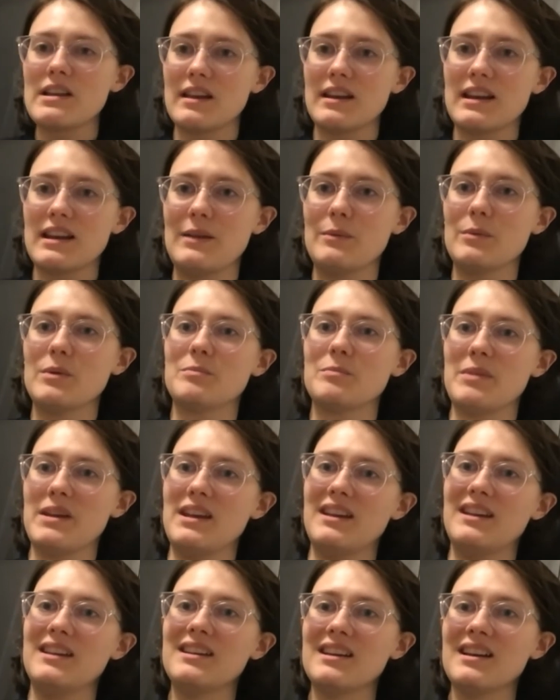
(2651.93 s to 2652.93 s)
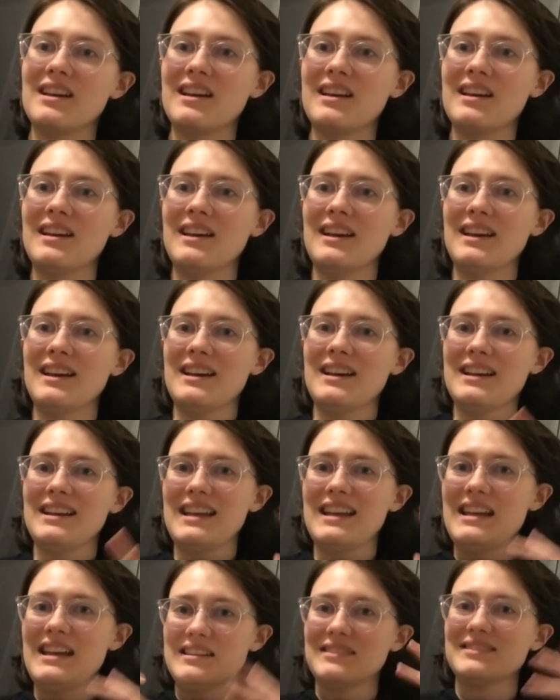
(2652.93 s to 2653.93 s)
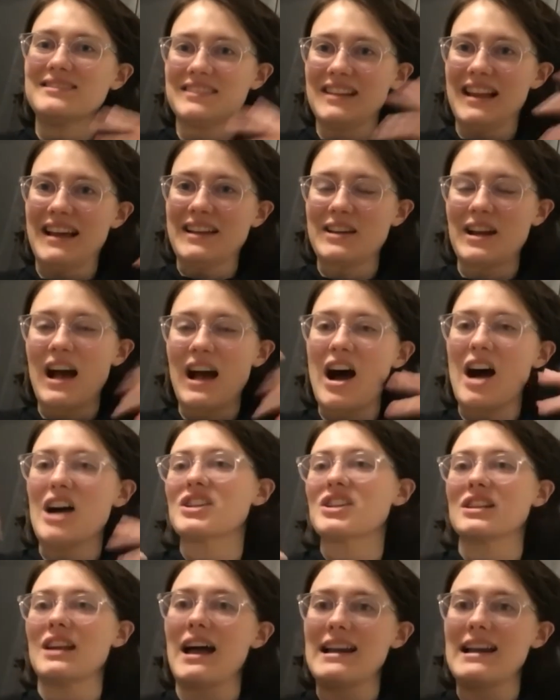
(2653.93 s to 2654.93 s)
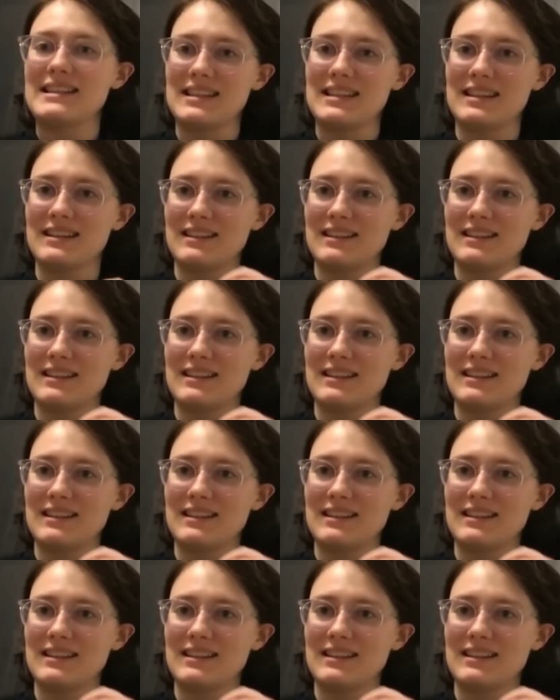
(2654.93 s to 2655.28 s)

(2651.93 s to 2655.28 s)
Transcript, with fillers: then he would be in like harsh light.